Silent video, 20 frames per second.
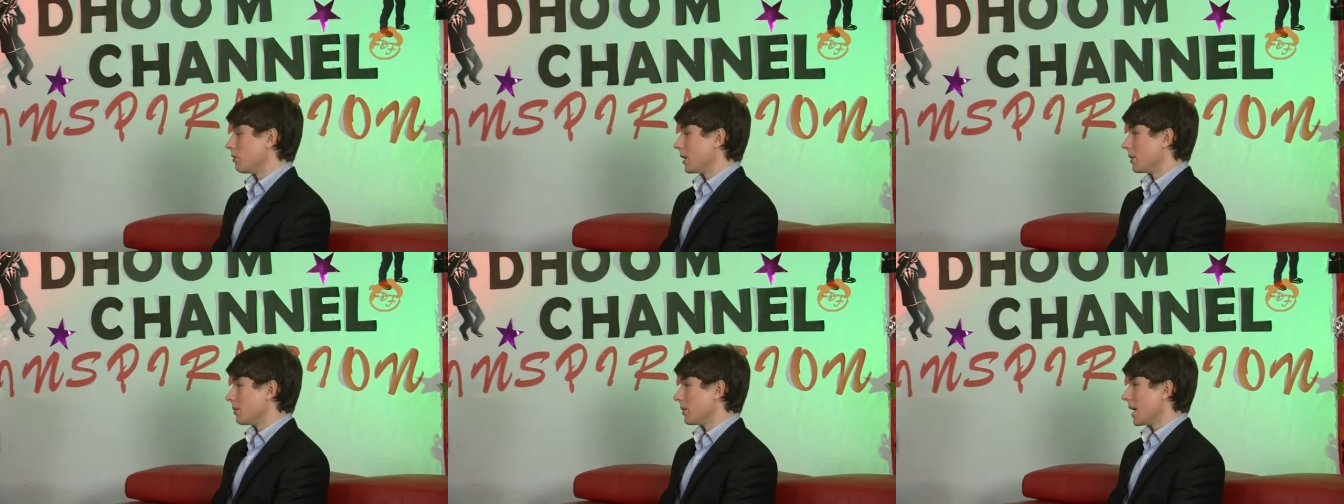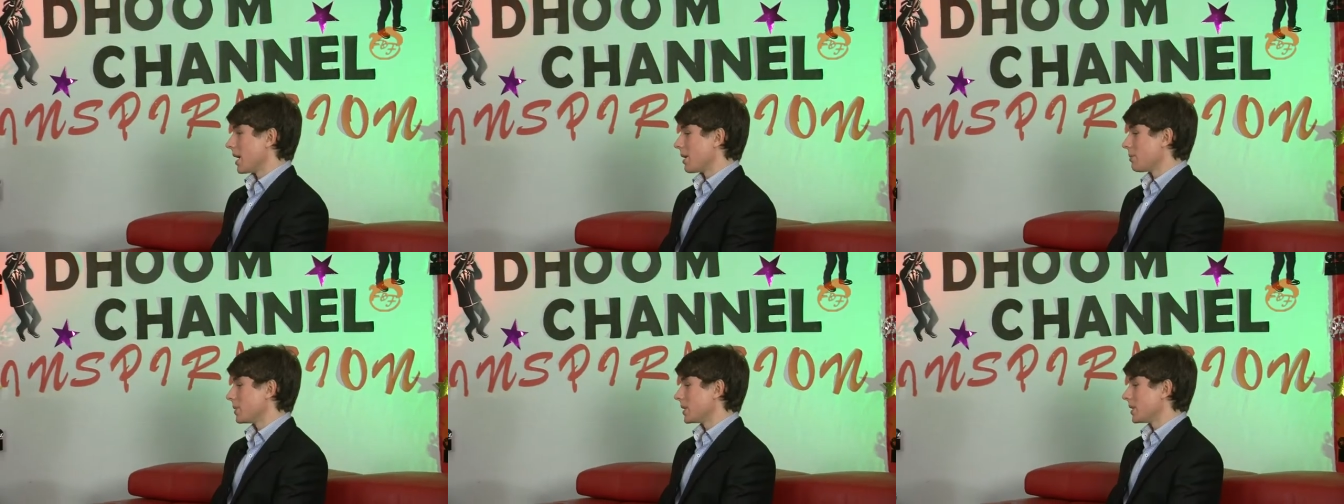ring
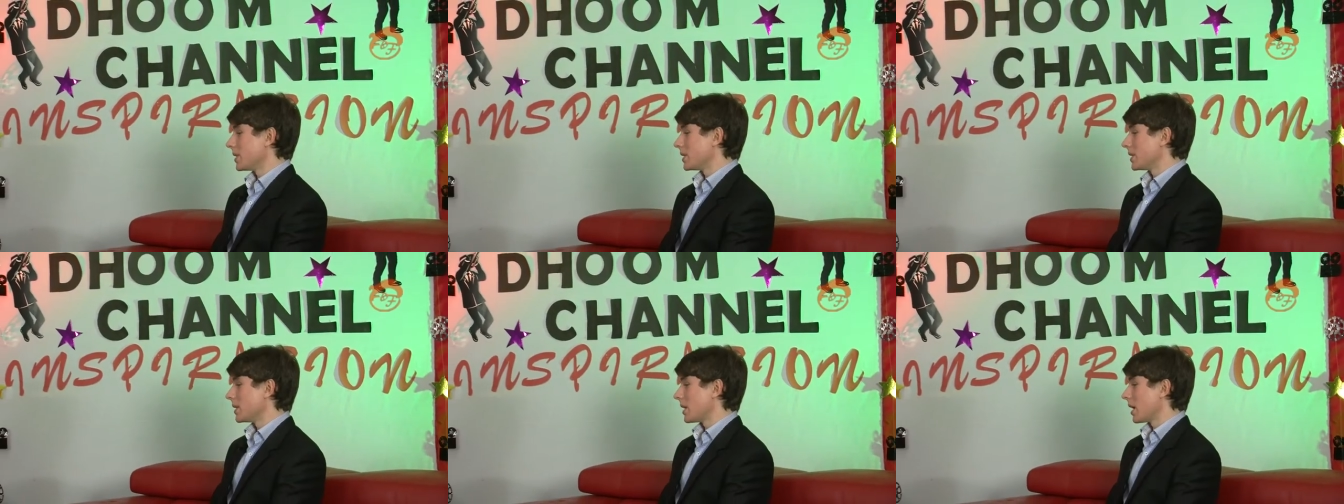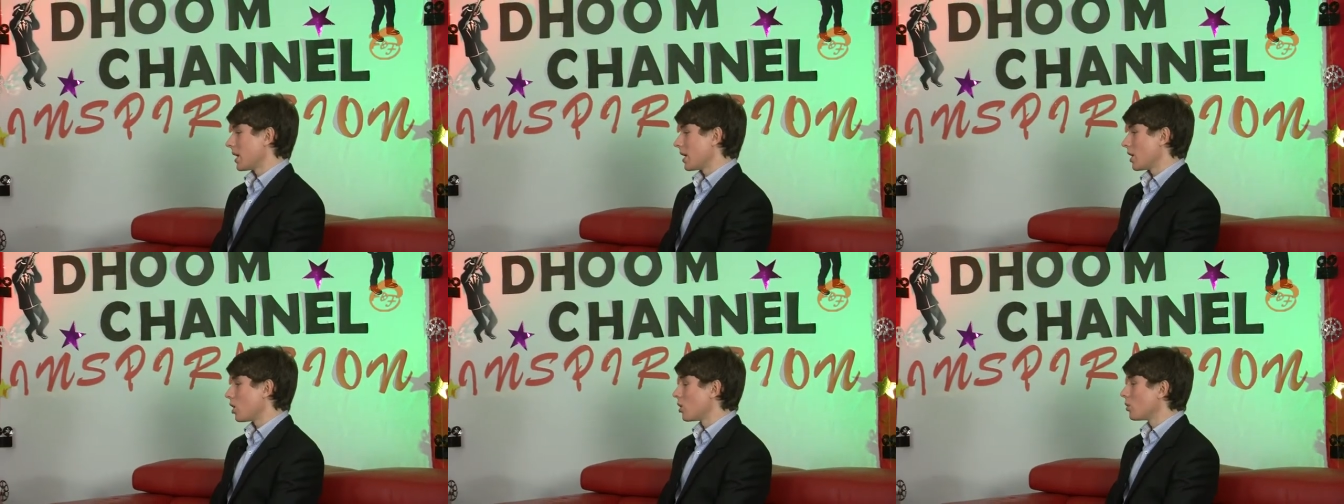me up and
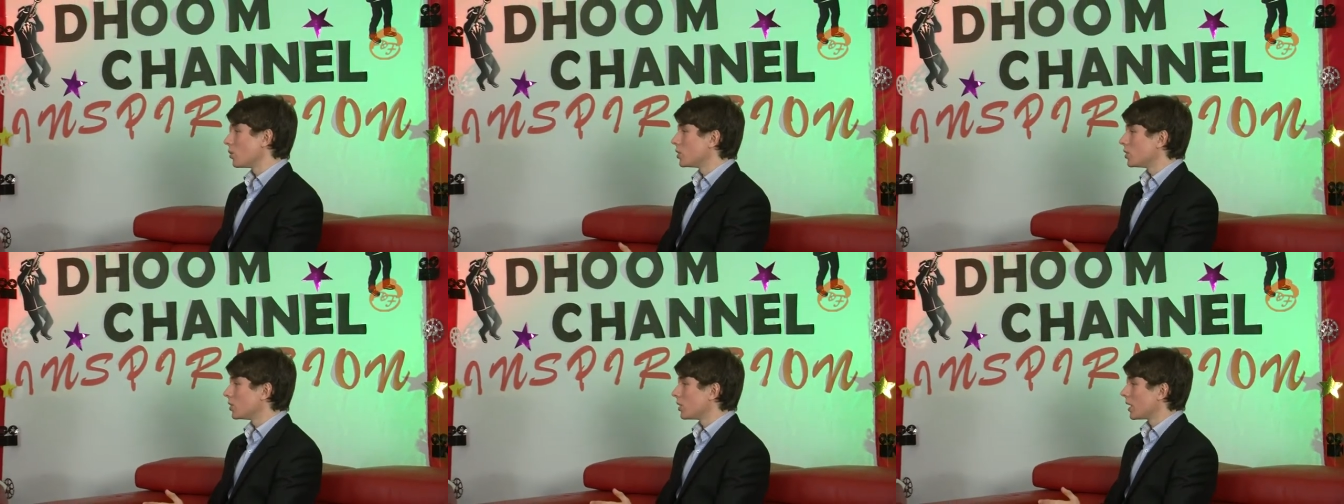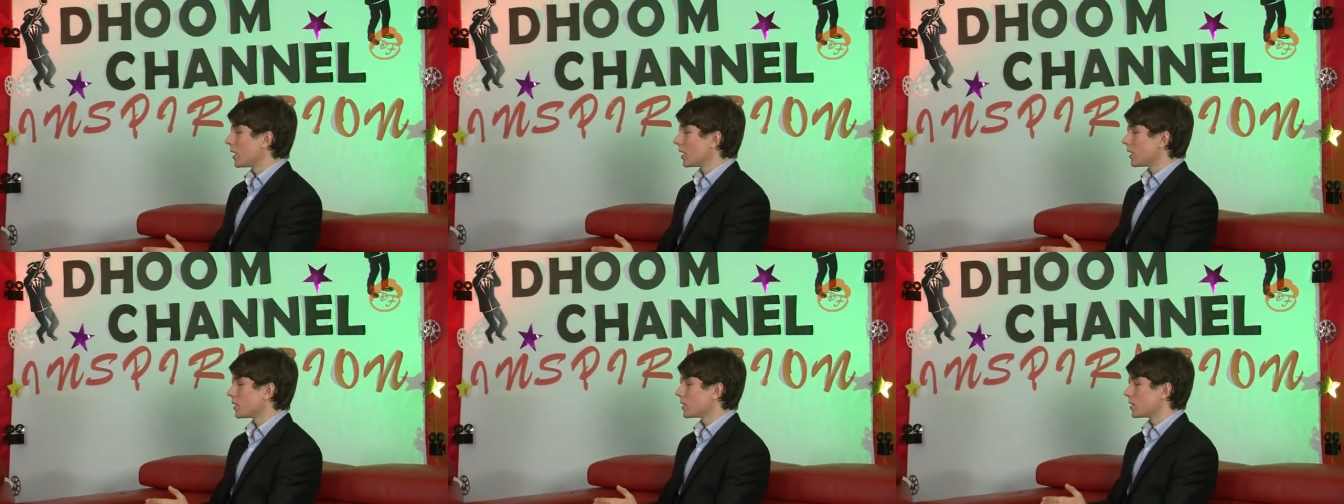say, oh, would
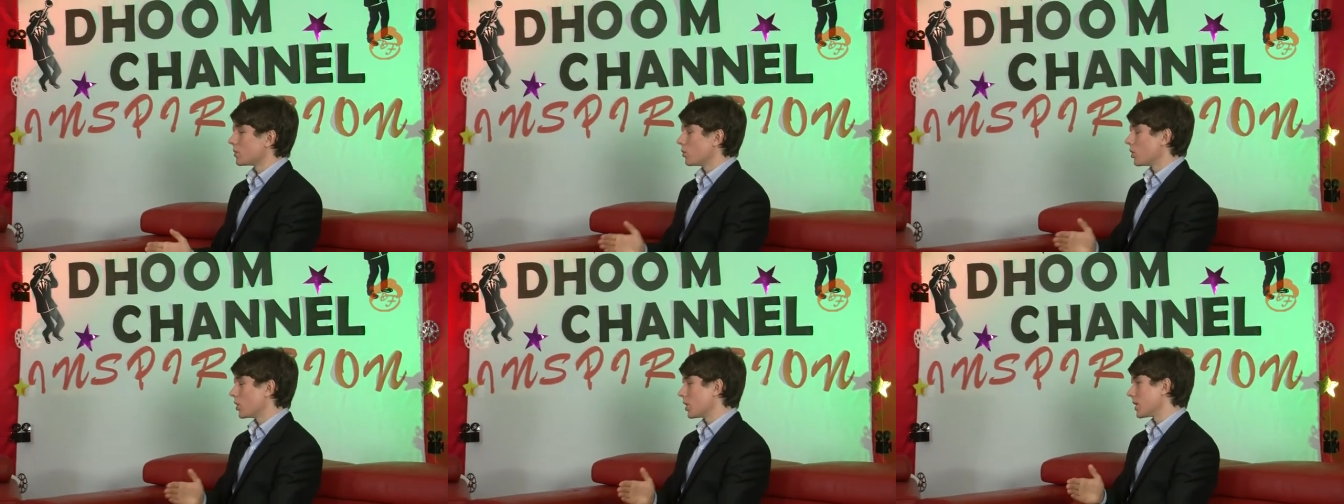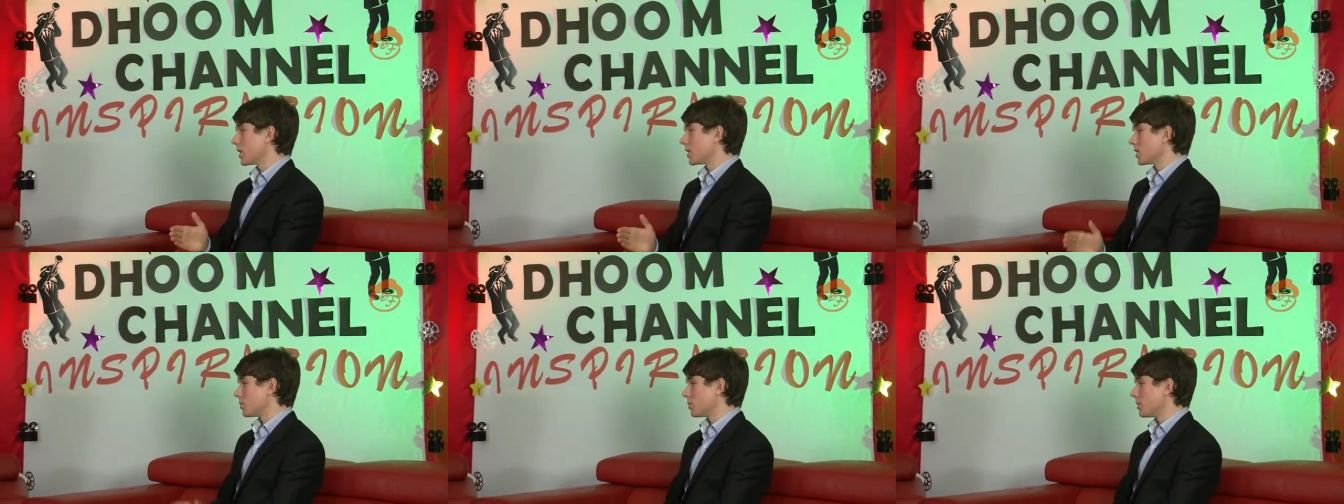you like some
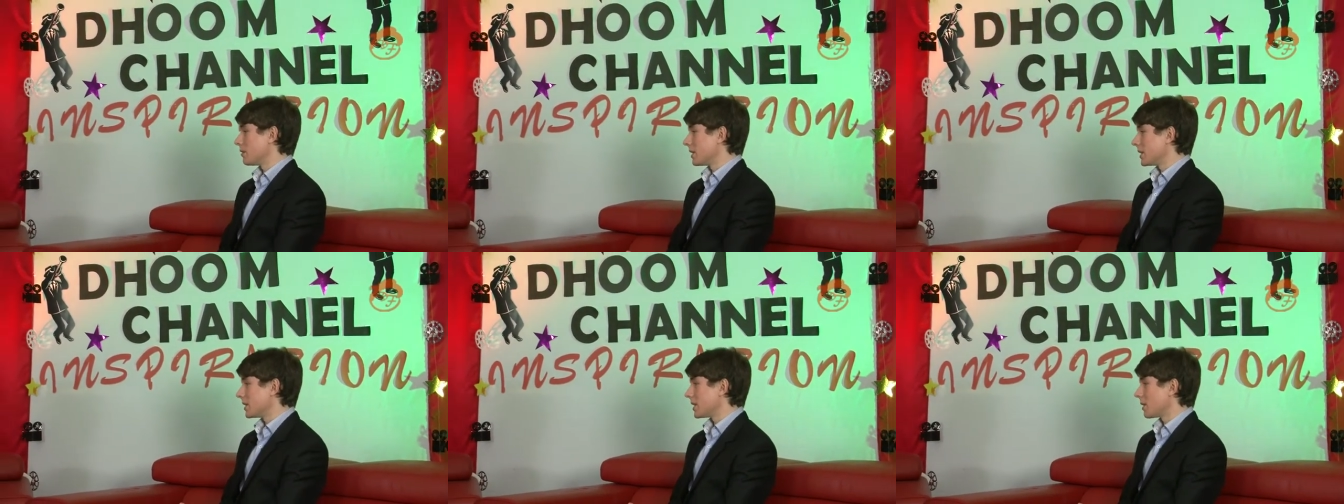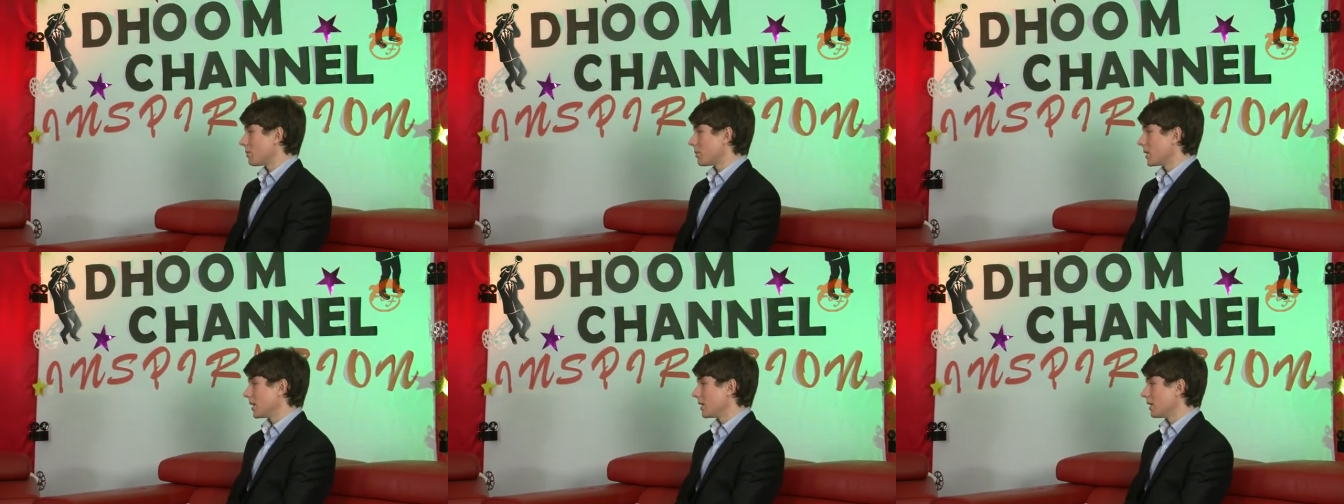work
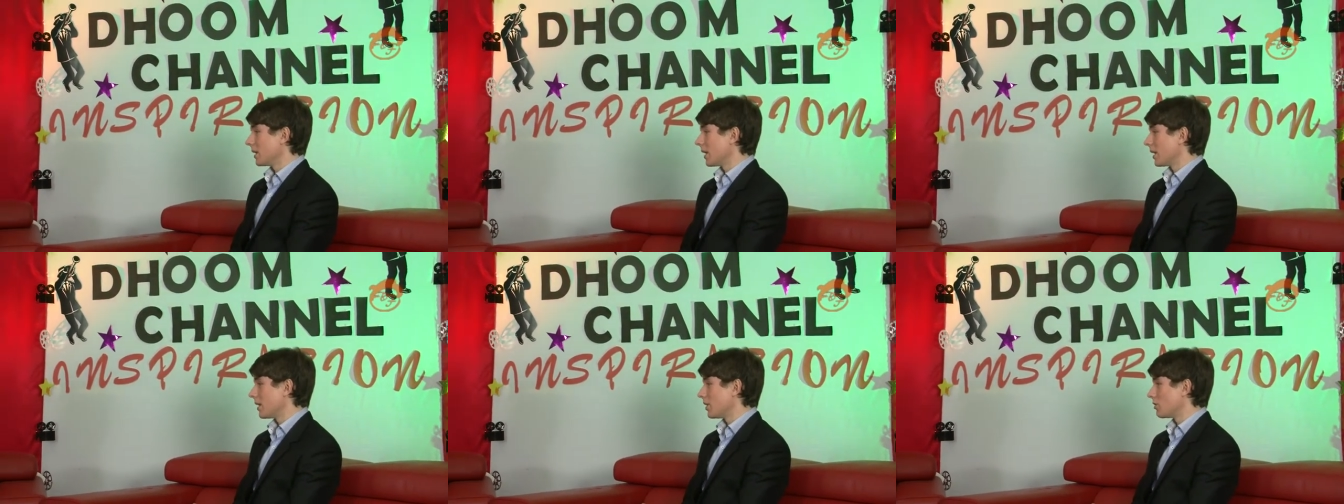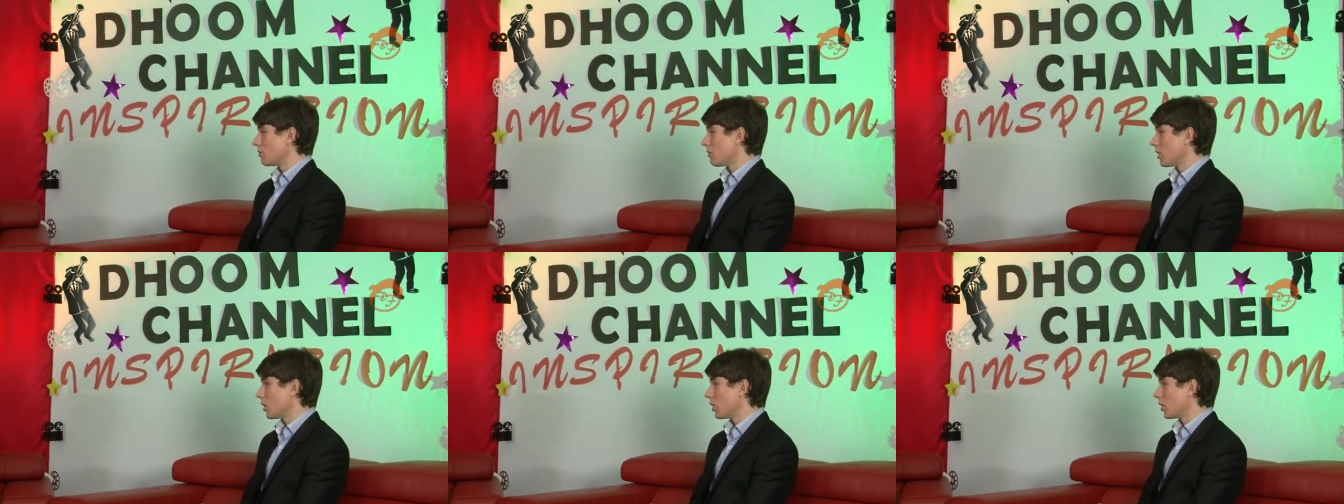experience up here
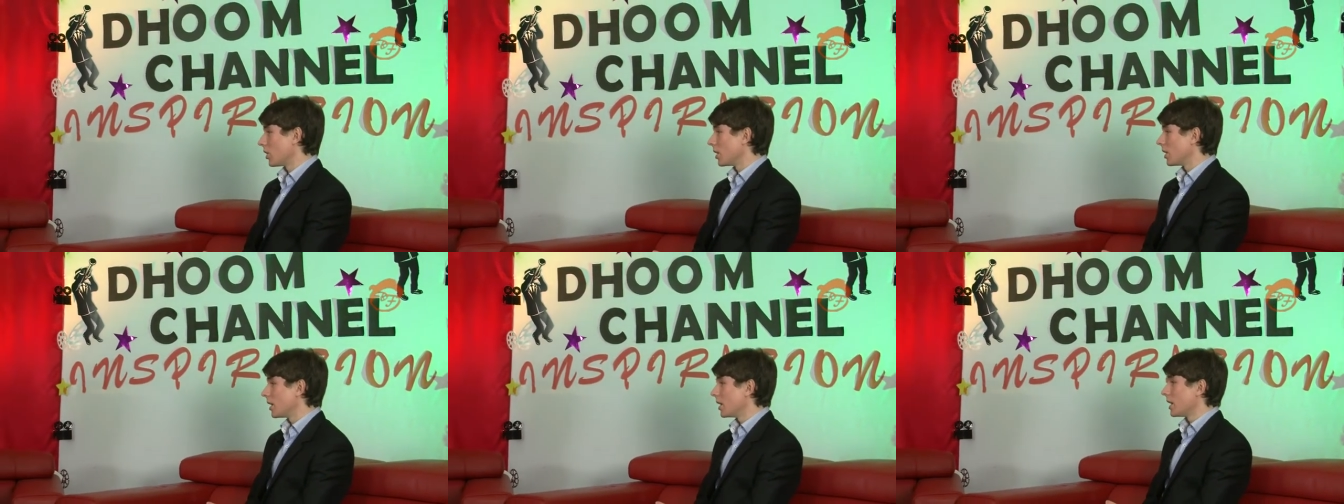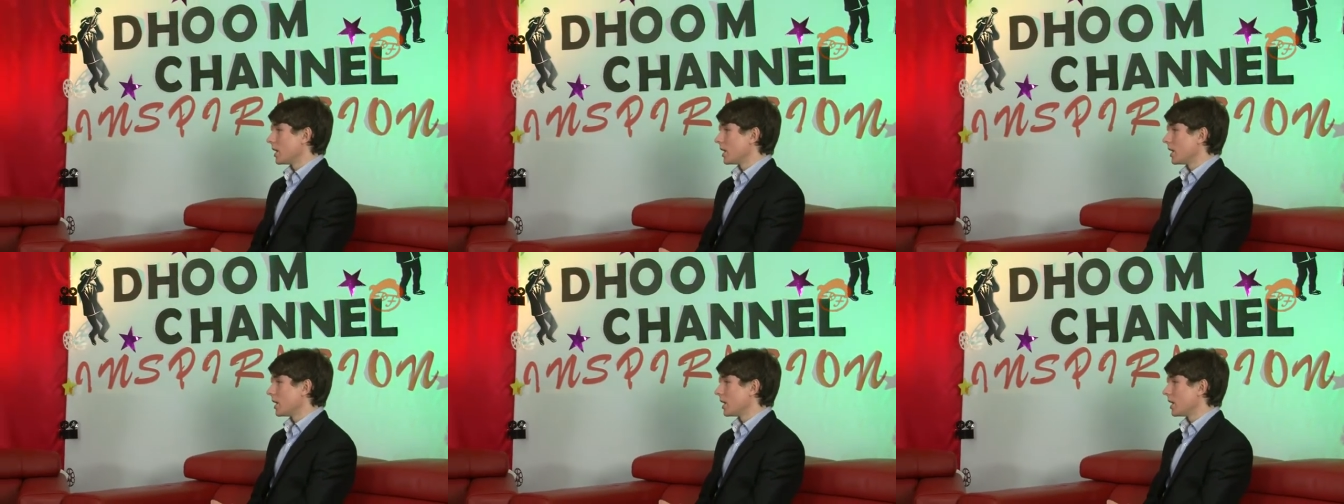later on?